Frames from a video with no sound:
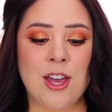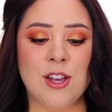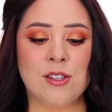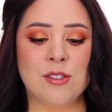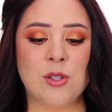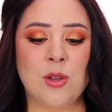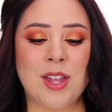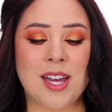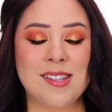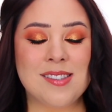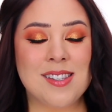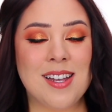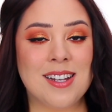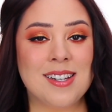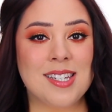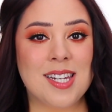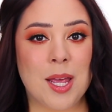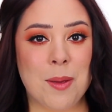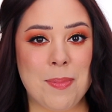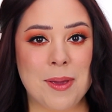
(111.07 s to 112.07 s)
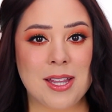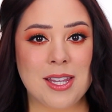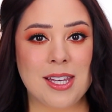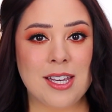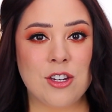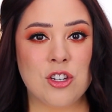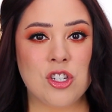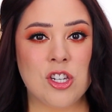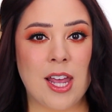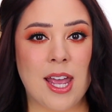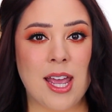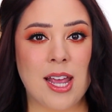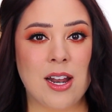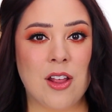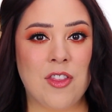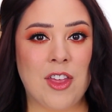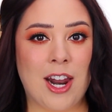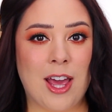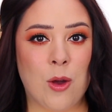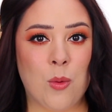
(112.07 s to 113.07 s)
So that's not typically a shade
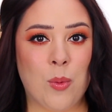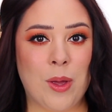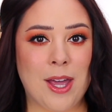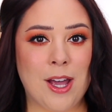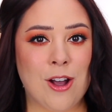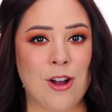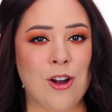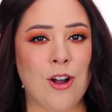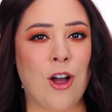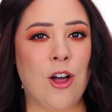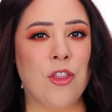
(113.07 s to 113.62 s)
that I wear,